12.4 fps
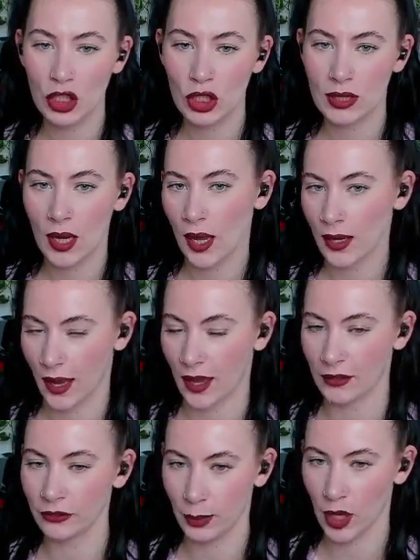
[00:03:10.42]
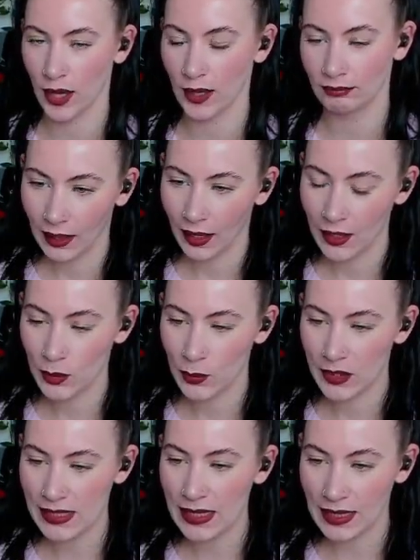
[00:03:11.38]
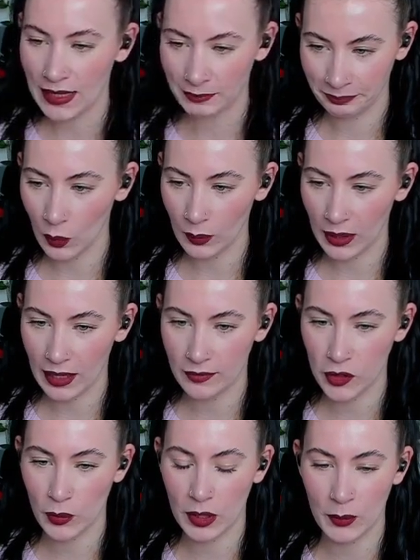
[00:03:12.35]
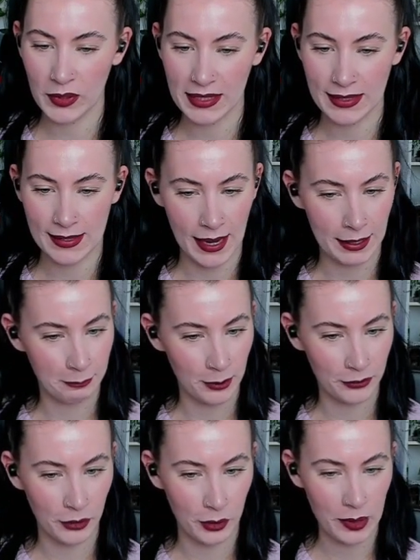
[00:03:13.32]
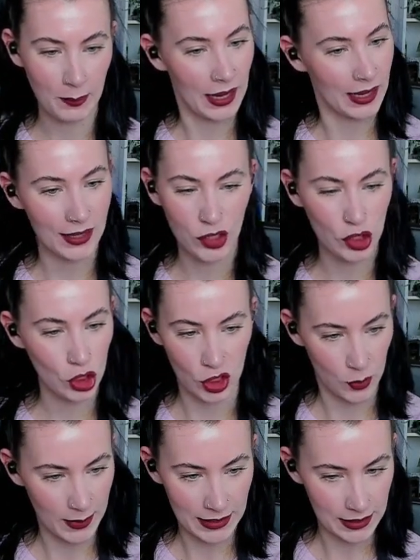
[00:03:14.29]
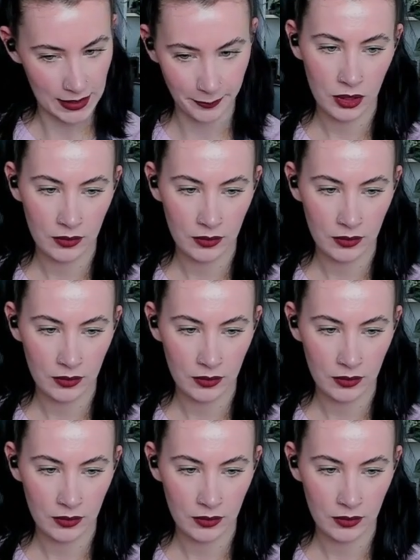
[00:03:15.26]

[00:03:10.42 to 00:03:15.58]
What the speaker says: should not have, but I guess we'll see what we have to work with inside before we make any judgments.